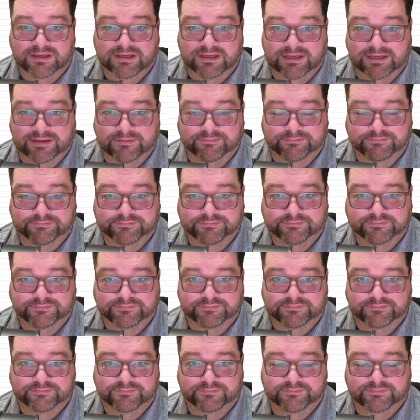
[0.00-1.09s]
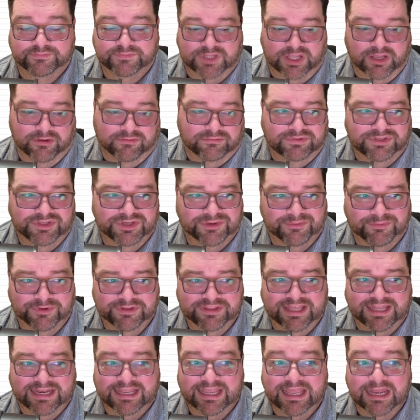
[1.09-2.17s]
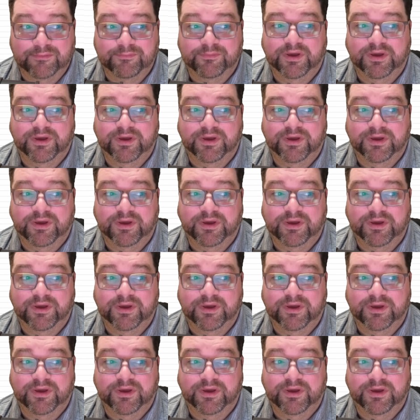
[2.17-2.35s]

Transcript: You can put that again,